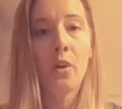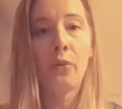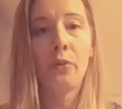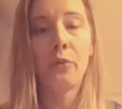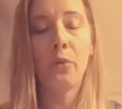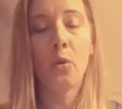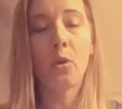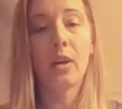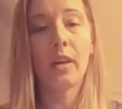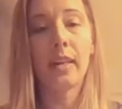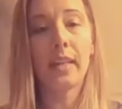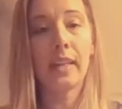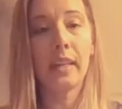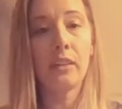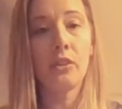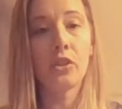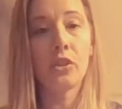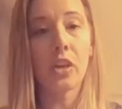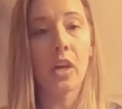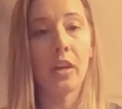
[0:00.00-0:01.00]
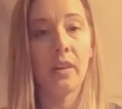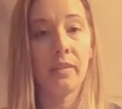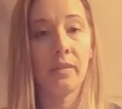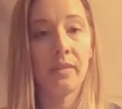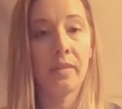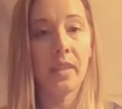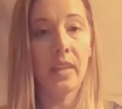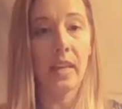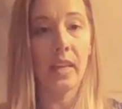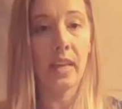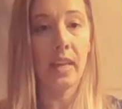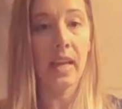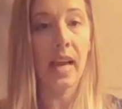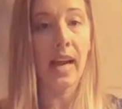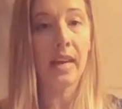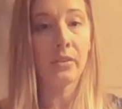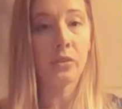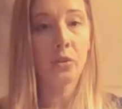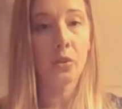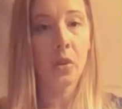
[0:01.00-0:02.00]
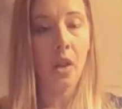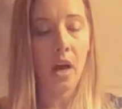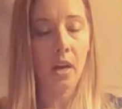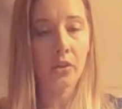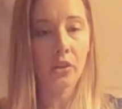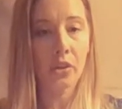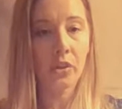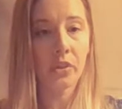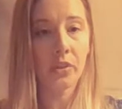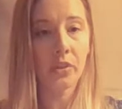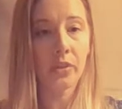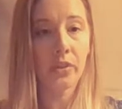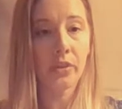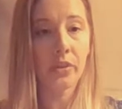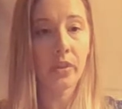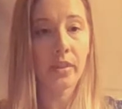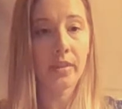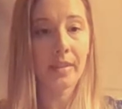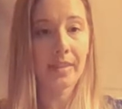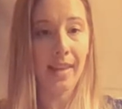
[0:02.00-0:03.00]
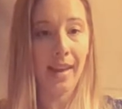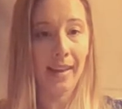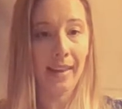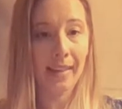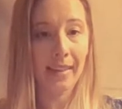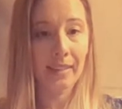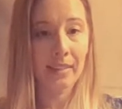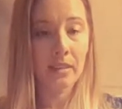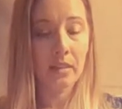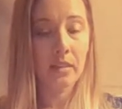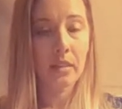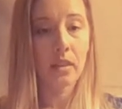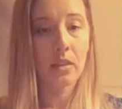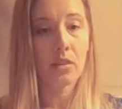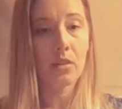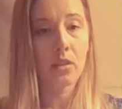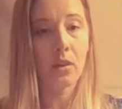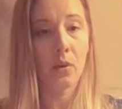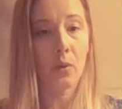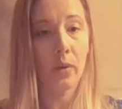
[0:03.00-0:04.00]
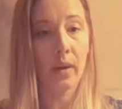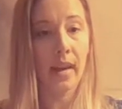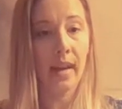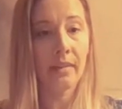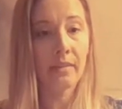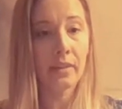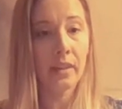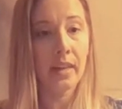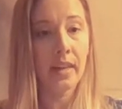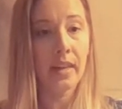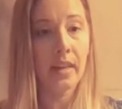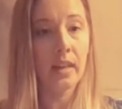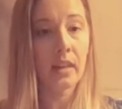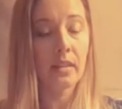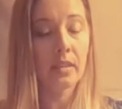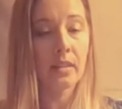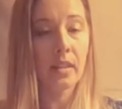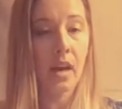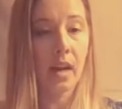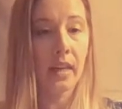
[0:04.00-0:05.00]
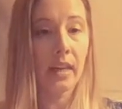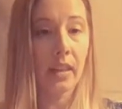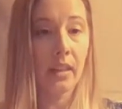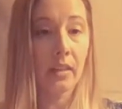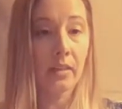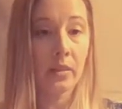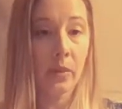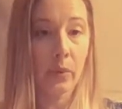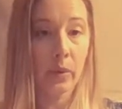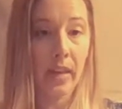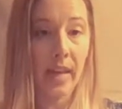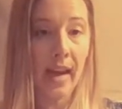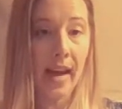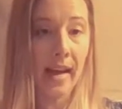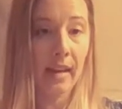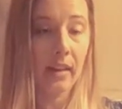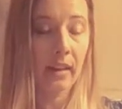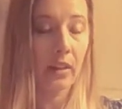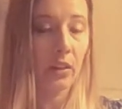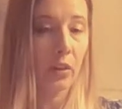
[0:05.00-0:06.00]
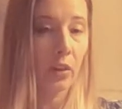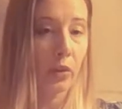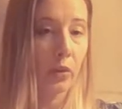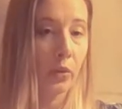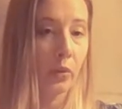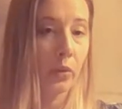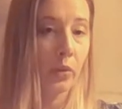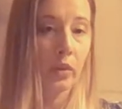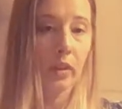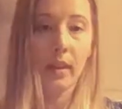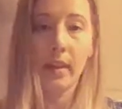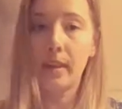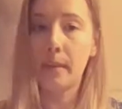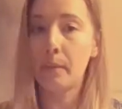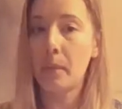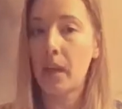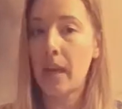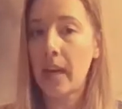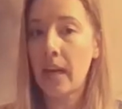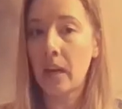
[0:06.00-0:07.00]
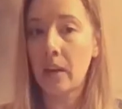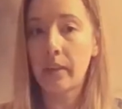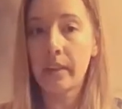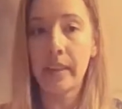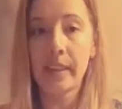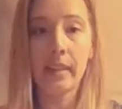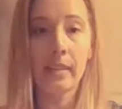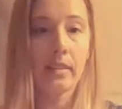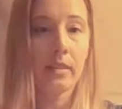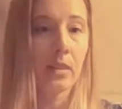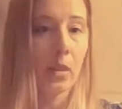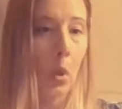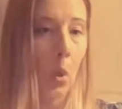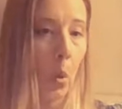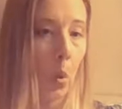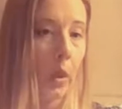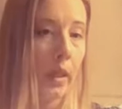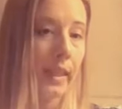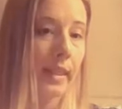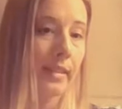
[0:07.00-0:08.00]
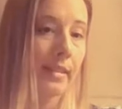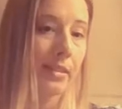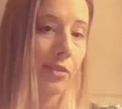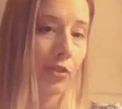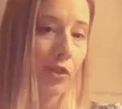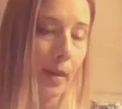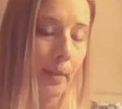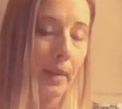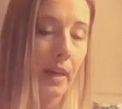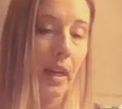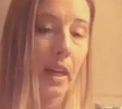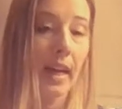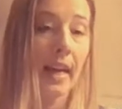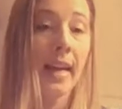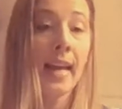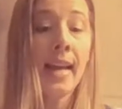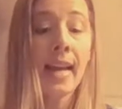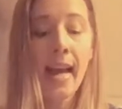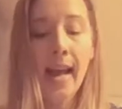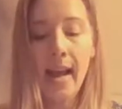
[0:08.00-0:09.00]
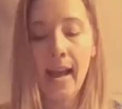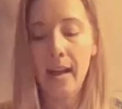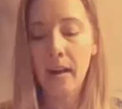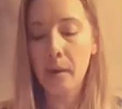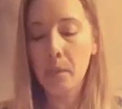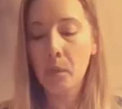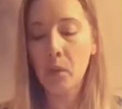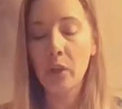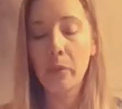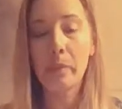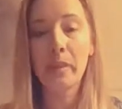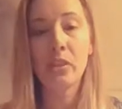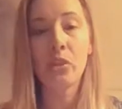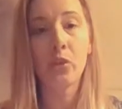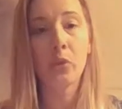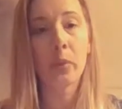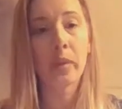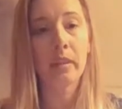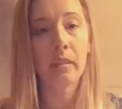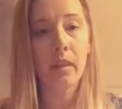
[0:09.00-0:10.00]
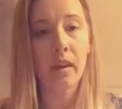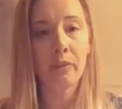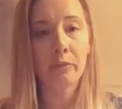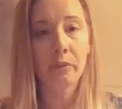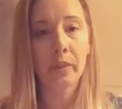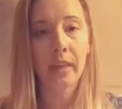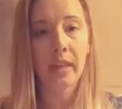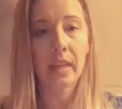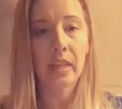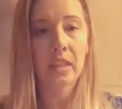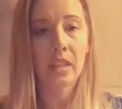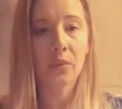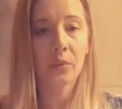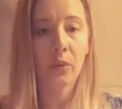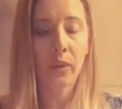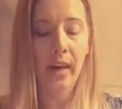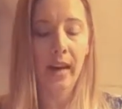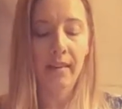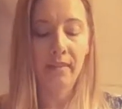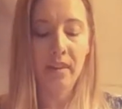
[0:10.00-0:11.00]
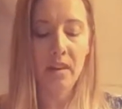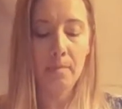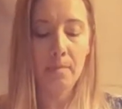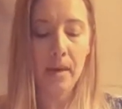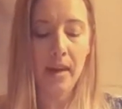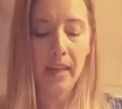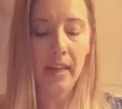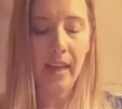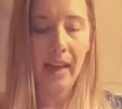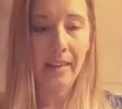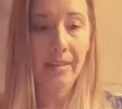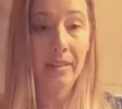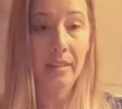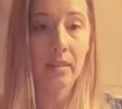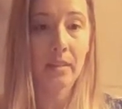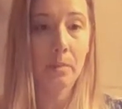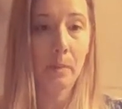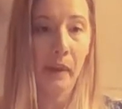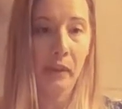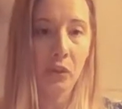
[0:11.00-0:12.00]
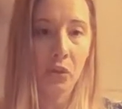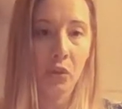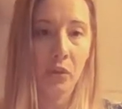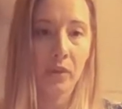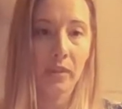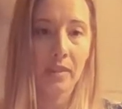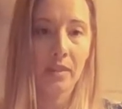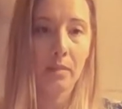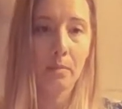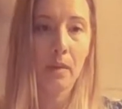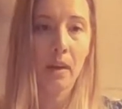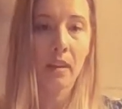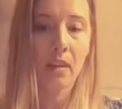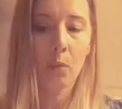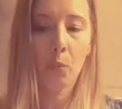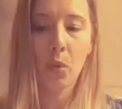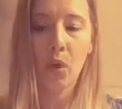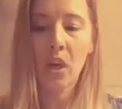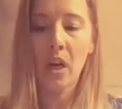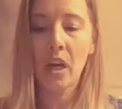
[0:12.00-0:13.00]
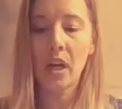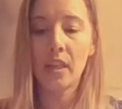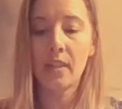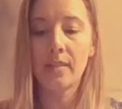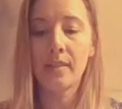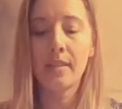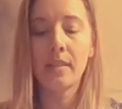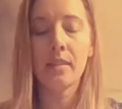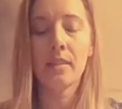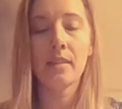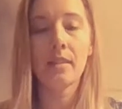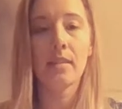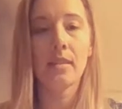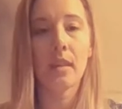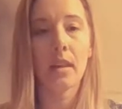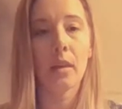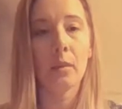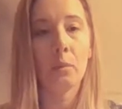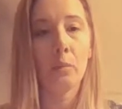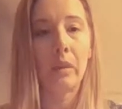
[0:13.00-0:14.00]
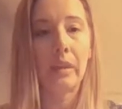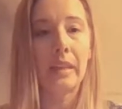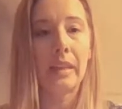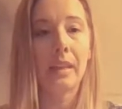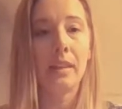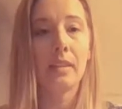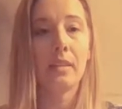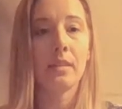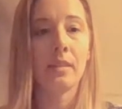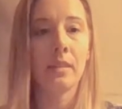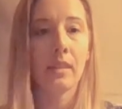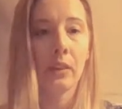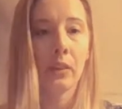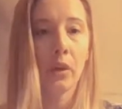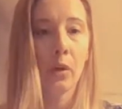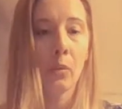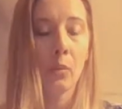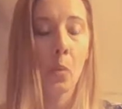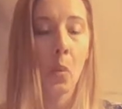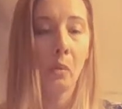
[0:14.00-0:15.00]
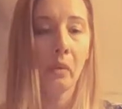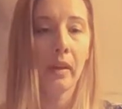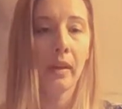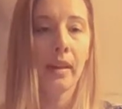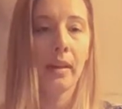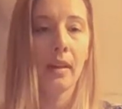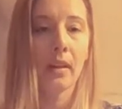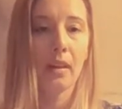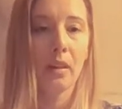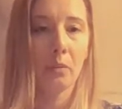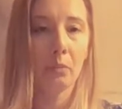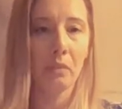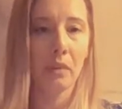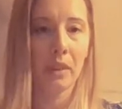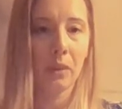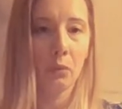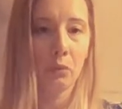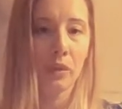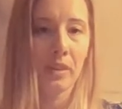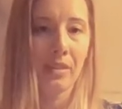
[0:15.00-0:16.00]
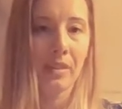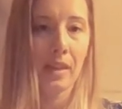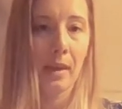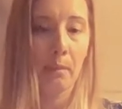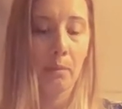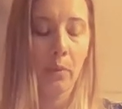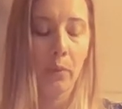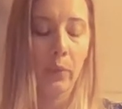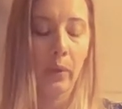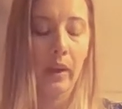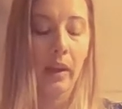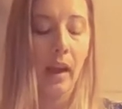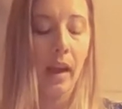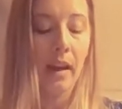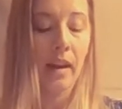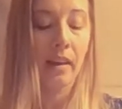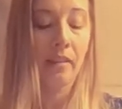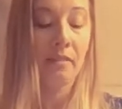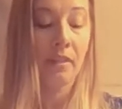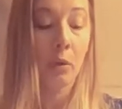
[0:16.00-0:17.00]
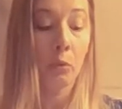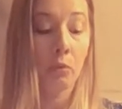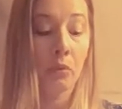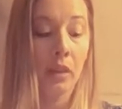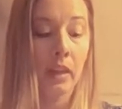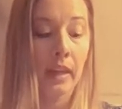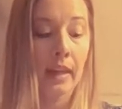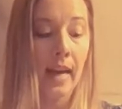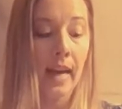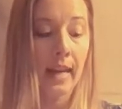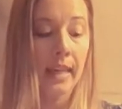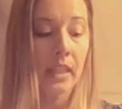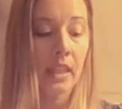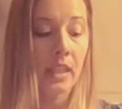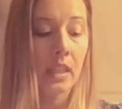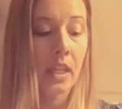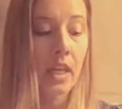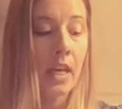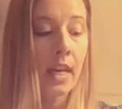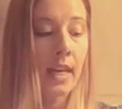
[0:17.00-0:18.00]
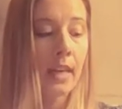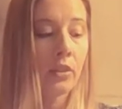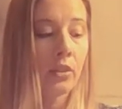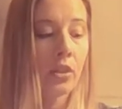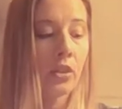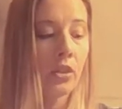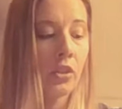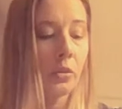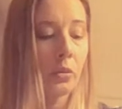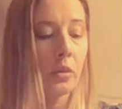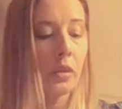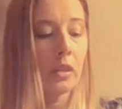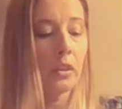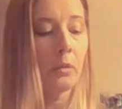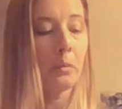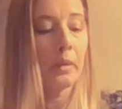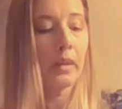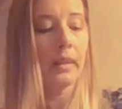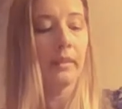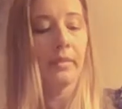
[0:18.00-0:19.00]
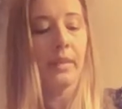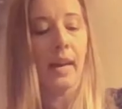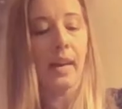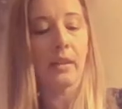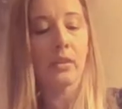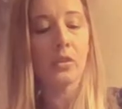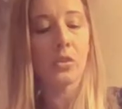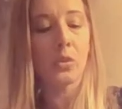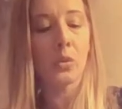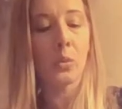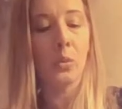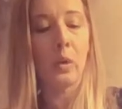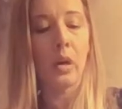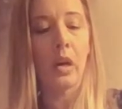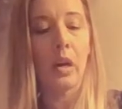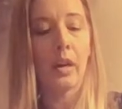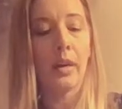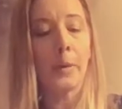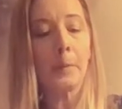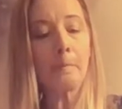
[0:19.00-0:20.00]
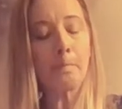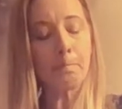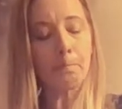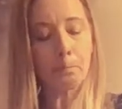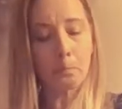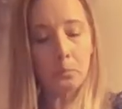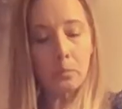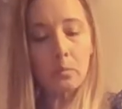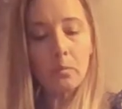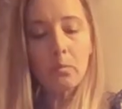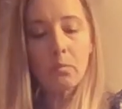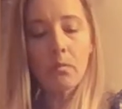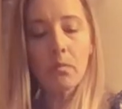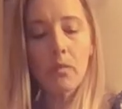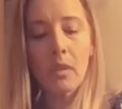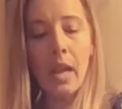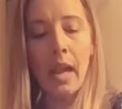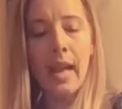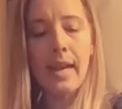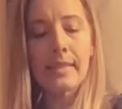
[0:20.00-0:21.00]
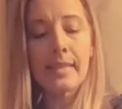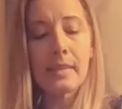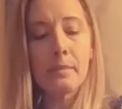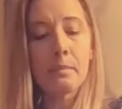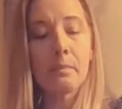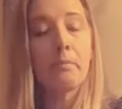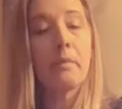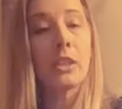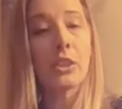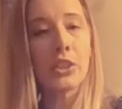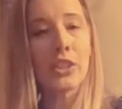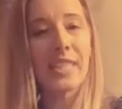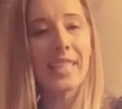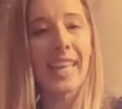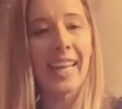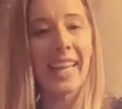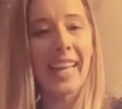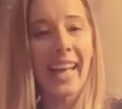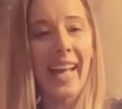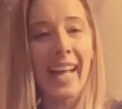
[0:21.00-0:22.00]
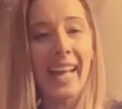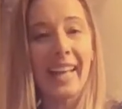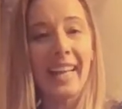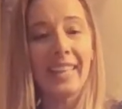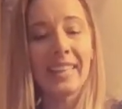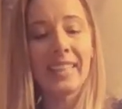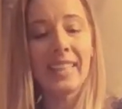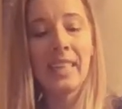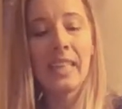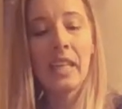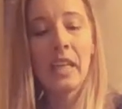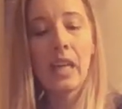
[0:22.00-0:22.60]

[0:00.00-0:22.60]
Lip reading: for each of the astrological signs. So every sign in the Zodiac, Aries, Taurus, Gemini. And I'm going to be doing love readings for everybody as a special this month because this is the complete zero point, a complete reset point. And I felt really guided to do a little bit of extra work as much as I can,